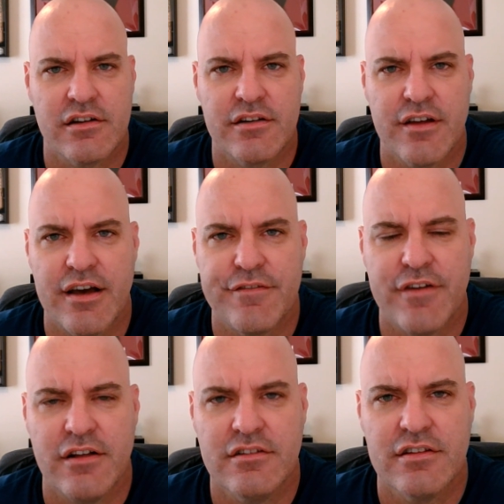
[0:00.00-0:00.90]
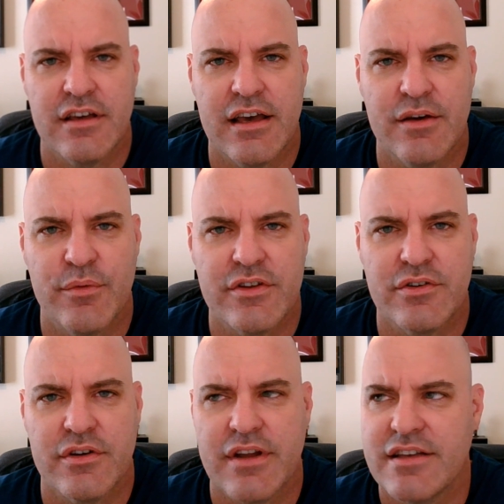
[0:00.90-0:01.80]
colored felt
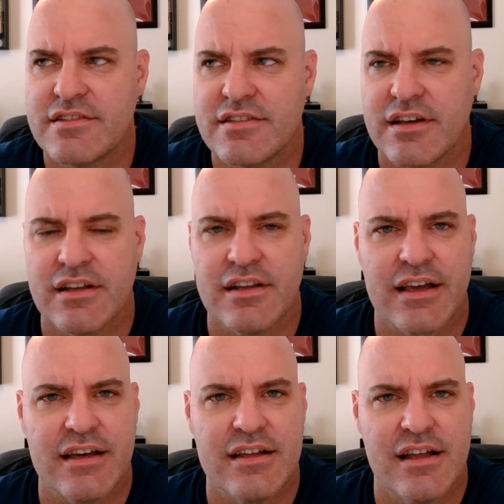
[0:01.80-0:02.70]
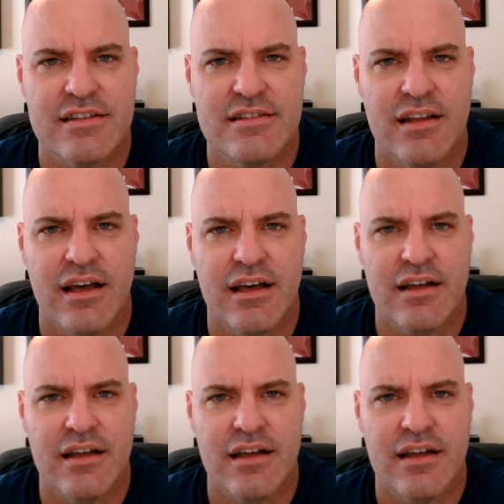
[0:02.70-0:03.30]
and went to a nice like a